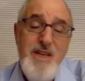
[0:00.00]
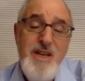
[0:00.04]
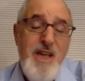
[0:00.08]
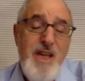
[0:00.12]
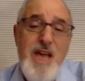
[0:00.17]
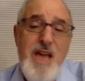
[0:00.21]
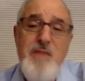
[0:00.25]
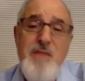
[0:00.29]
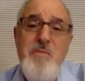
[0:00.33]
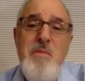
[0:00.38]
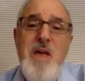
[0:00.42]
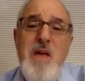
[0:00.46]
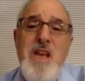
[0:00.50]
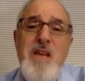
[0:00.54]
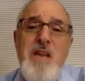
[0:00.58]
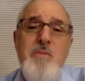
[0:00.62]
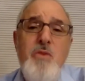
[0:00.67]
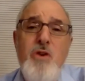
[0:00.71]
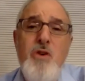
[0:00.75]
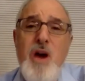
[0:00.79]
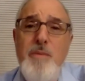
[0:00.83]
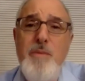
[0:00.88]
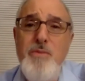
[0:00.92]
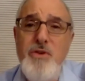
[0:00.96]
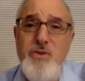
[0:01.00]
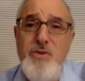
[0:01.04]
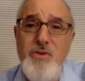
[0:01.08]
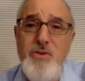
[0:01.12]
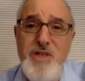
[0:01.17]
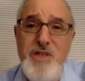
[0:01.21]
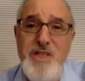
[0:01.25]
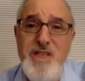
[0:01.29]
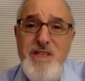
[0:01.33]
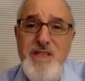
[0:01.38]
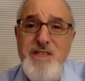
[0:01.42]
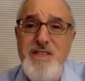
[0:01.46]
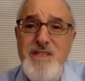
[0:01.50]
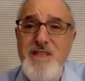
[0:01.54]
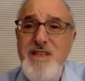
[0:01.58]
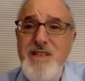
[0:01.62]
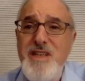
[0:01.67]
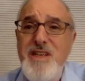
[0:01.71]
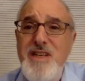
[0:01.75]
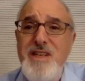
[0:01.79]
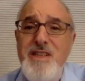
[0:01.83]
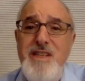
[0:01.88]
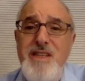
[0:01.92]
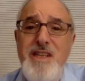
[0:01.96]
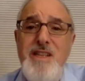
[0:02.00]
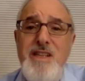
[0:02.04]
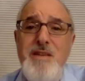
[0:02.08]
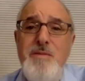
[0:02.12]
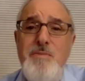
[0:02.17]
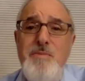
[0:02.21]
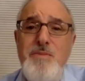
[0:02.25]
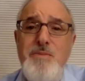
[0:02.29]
had many more opportunities than the